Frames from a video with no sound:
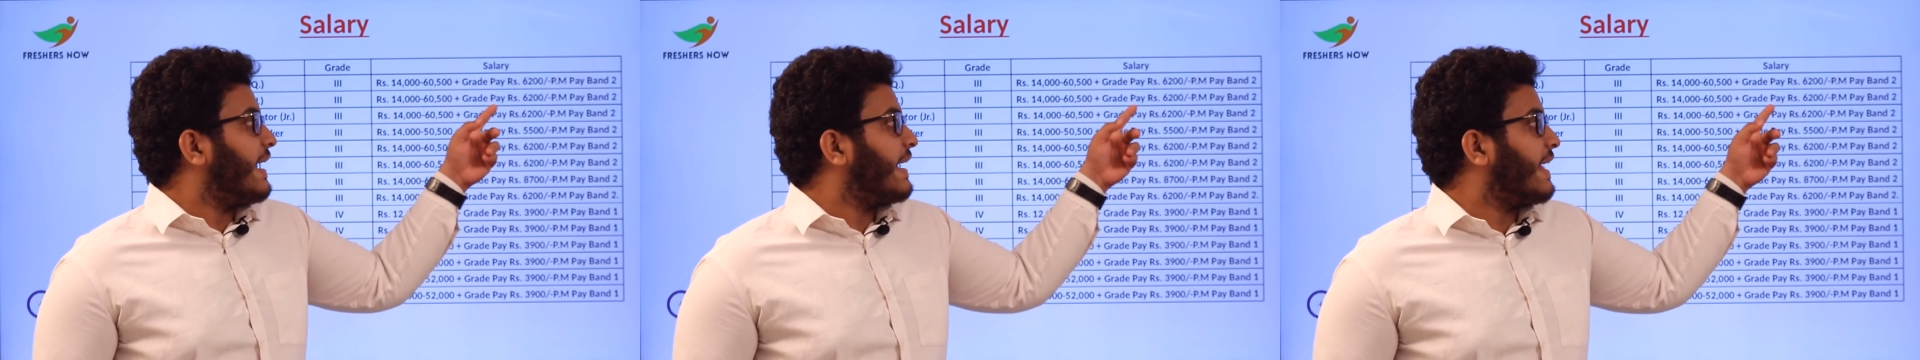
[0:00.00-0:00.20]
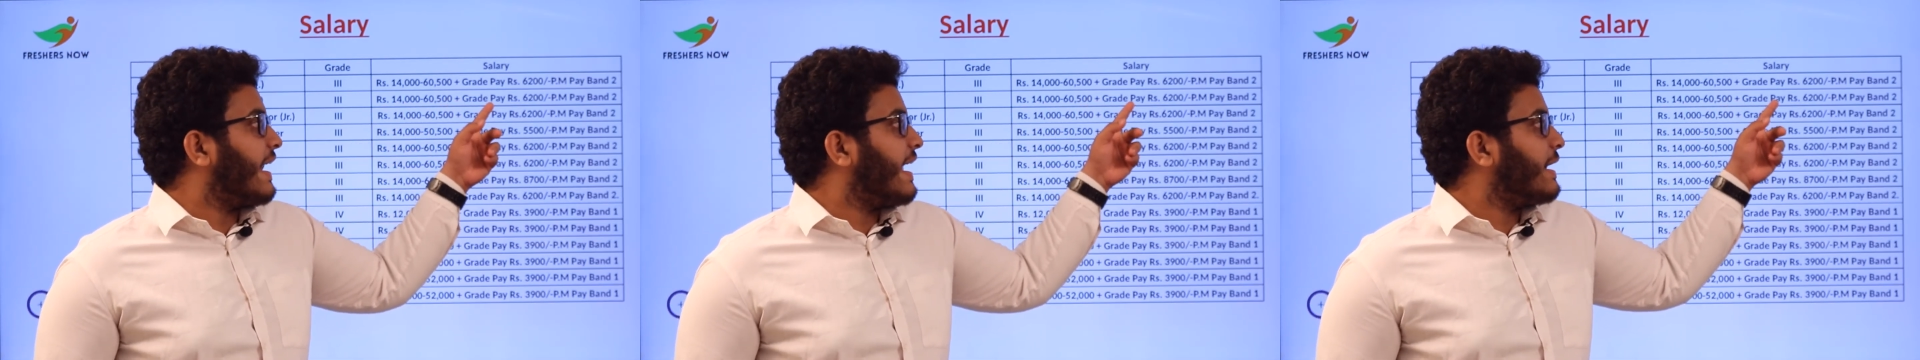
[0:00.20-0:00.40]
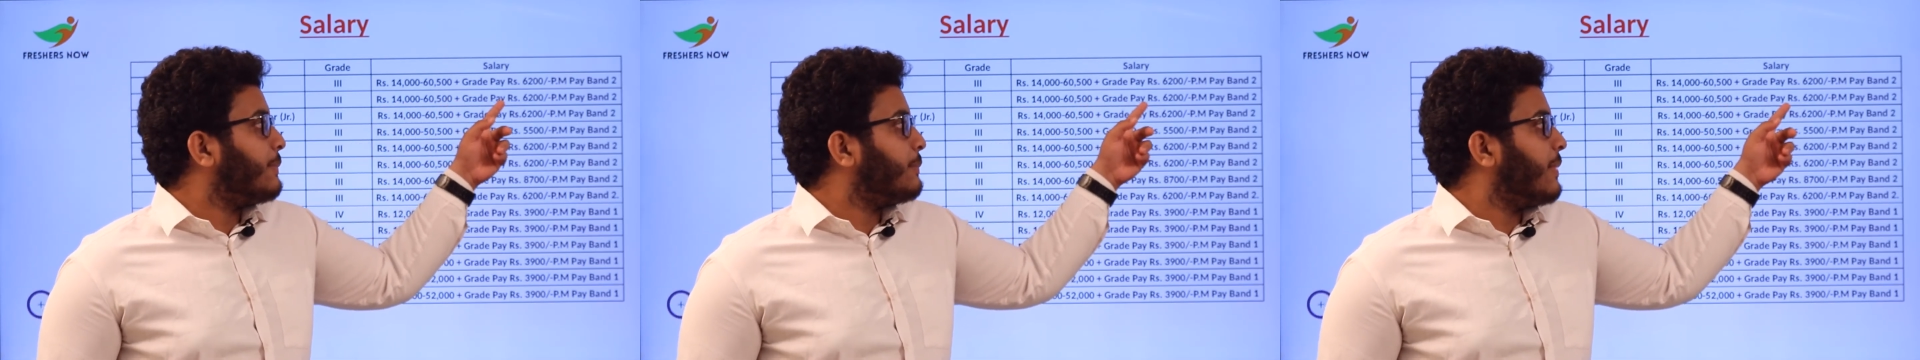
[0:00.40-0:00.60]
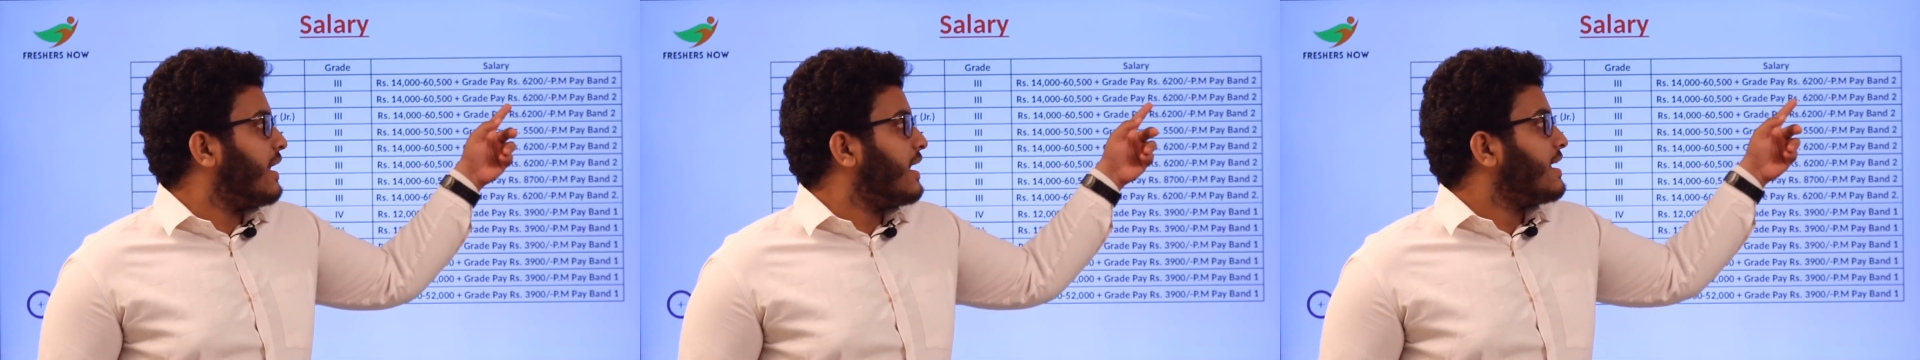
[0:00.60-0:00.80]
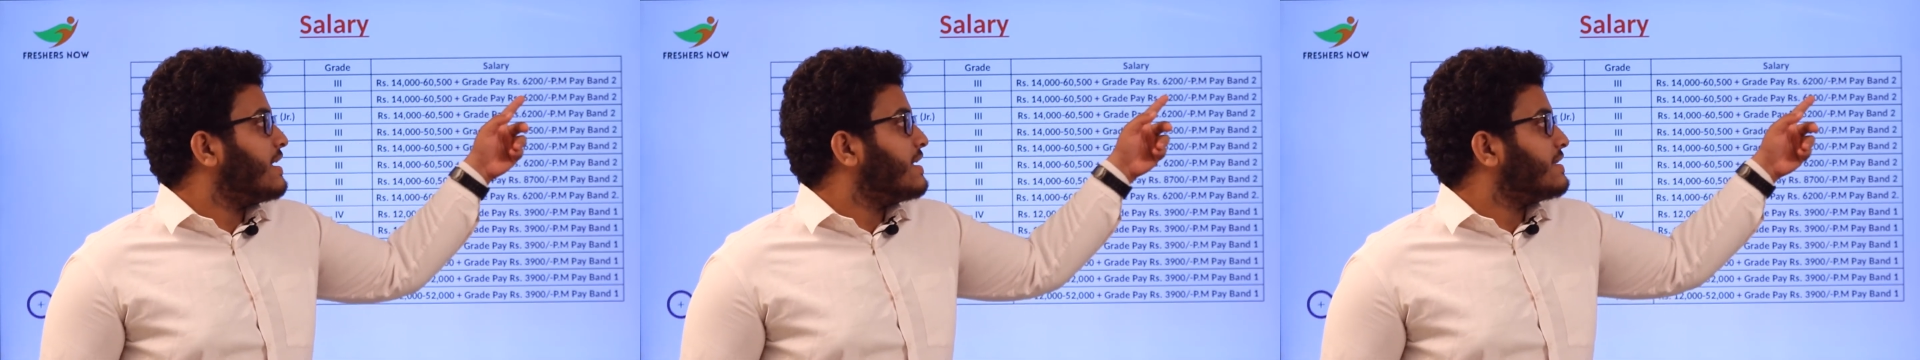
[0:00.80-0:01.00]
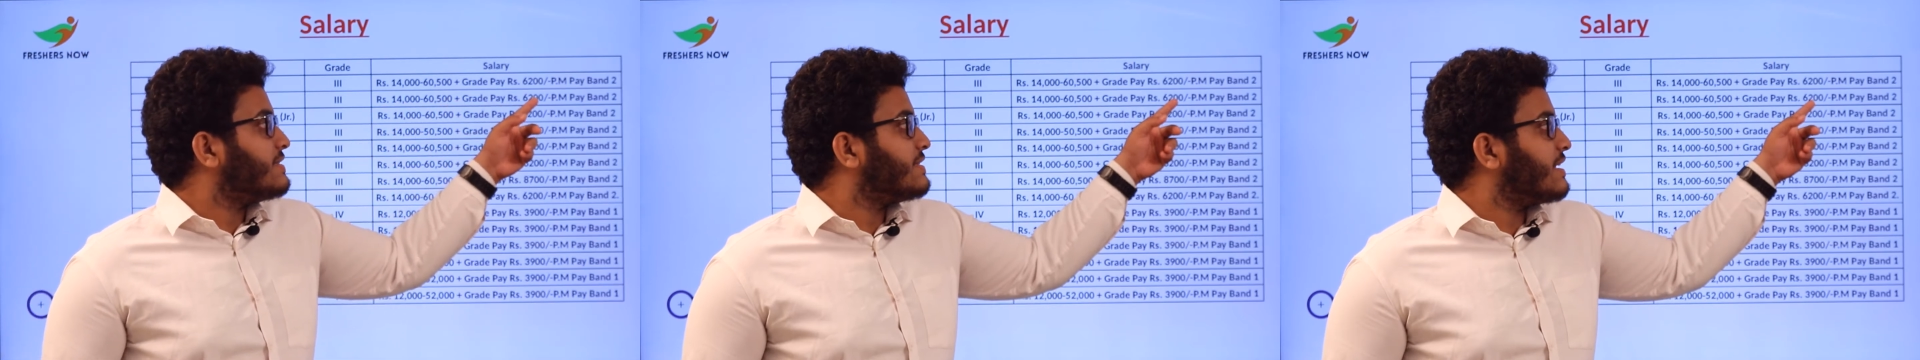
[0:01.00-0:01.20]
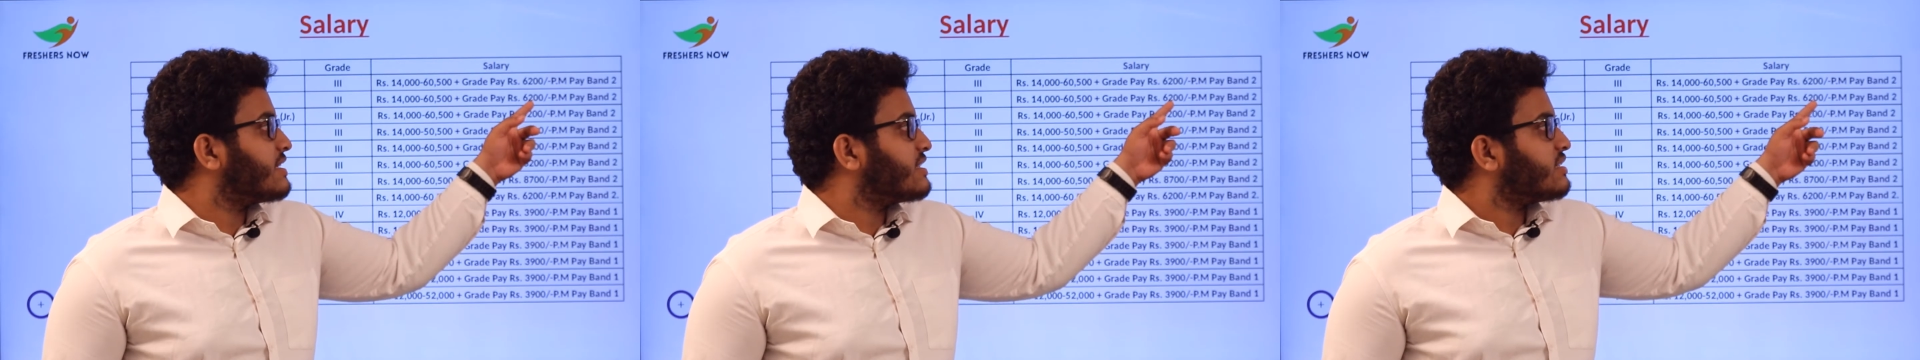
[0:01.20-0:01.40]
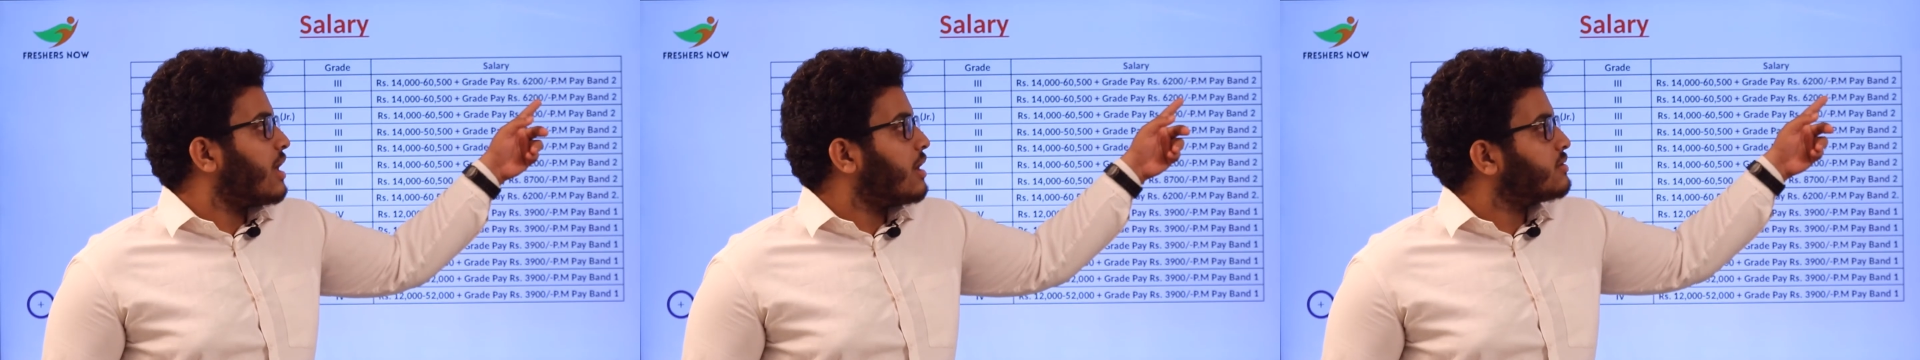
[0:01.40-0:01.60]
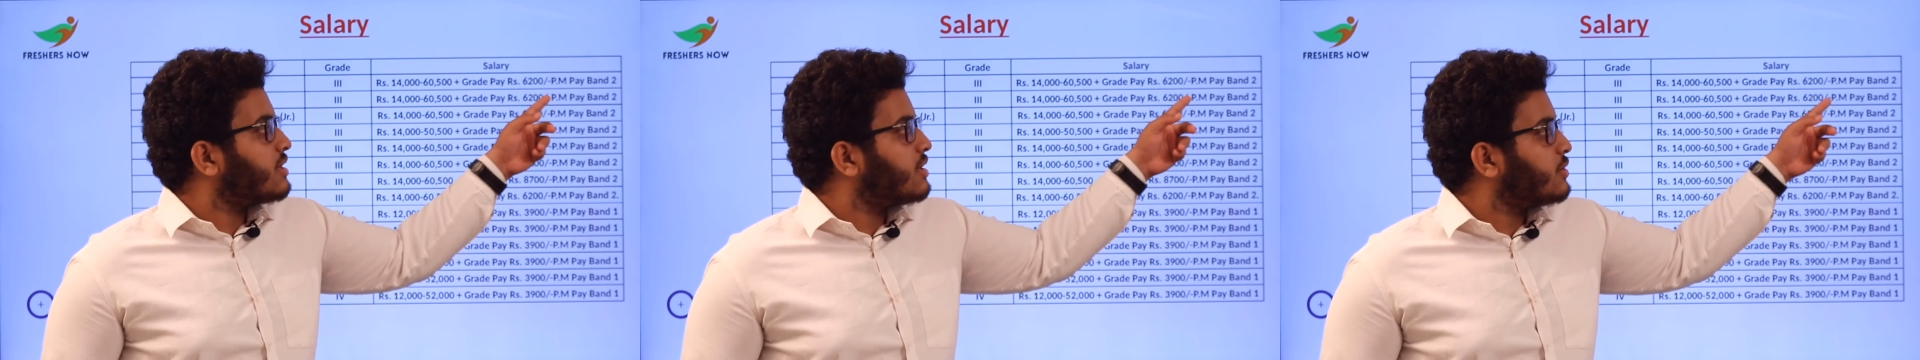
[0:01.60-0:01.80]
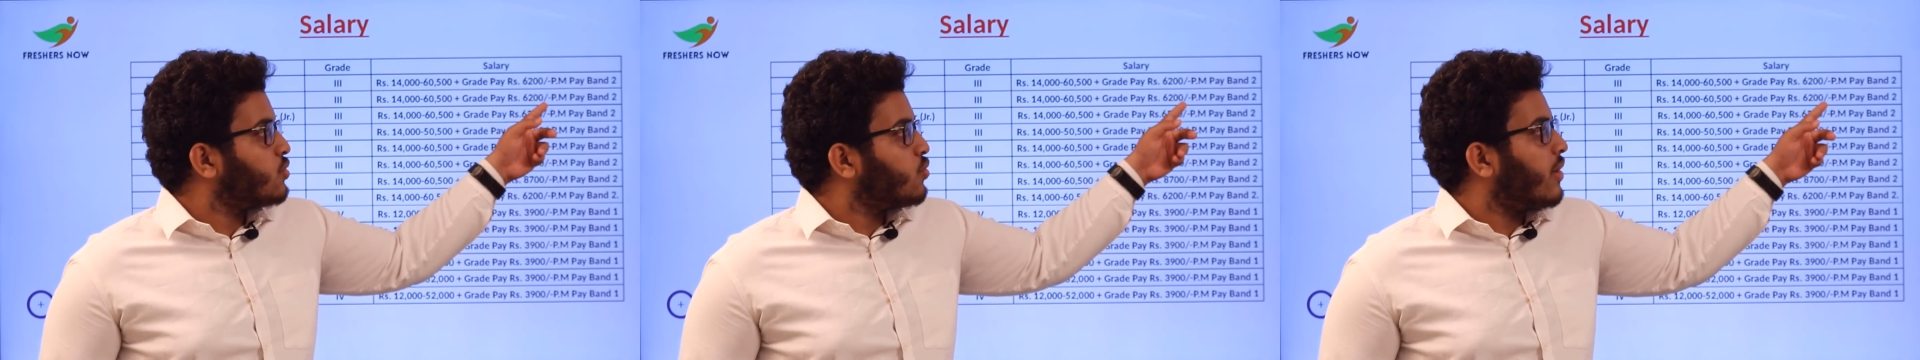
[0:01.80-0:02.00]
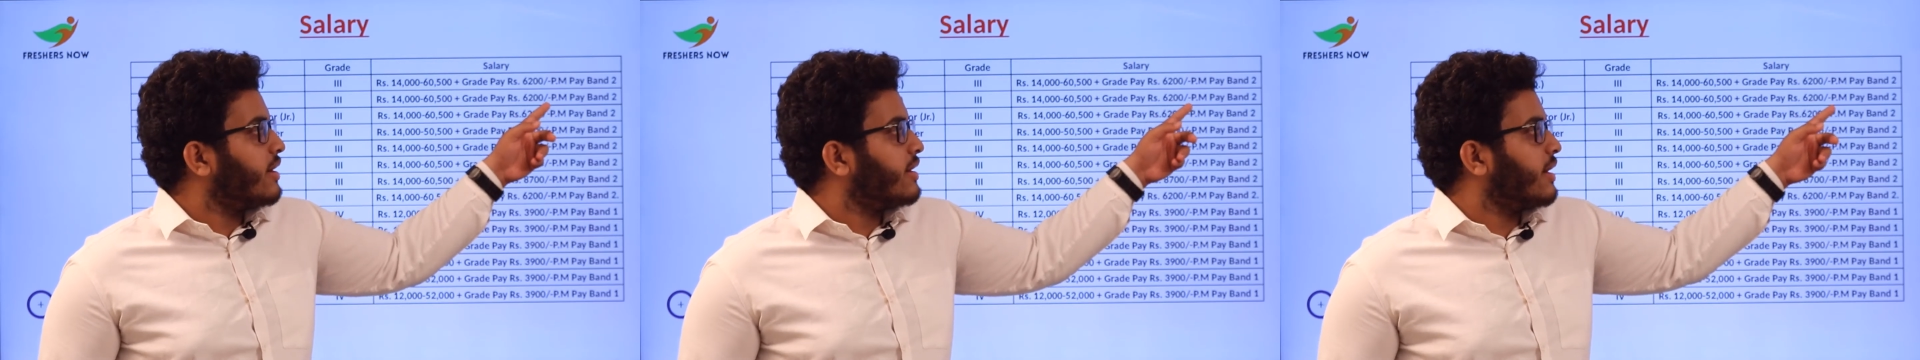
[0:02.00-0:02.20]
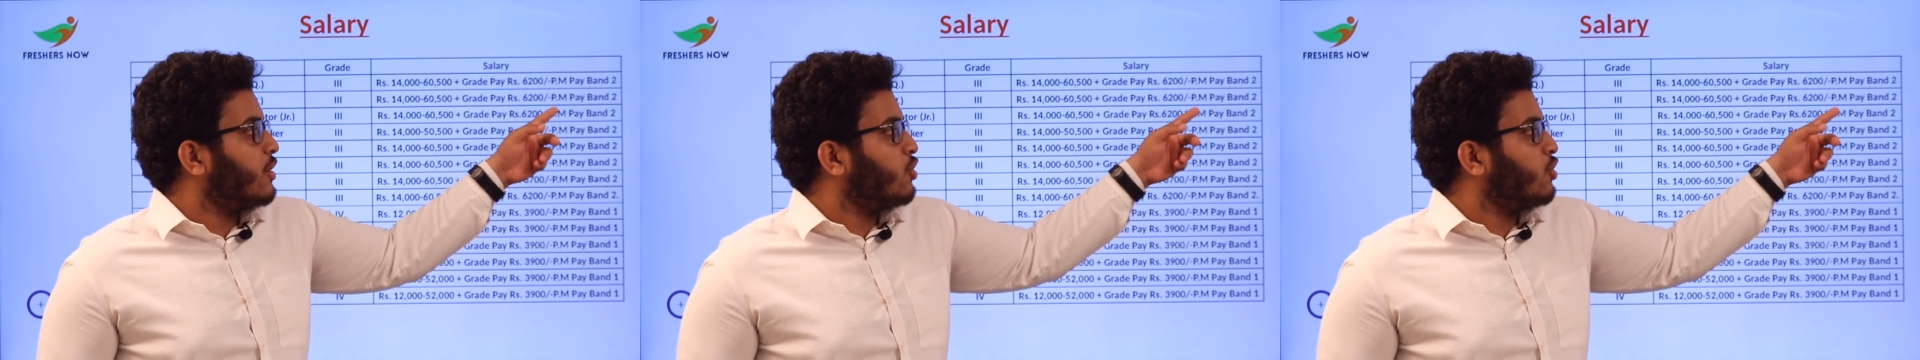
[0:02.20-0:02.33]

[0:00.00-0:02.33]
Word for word: grade pay six thousand two hundred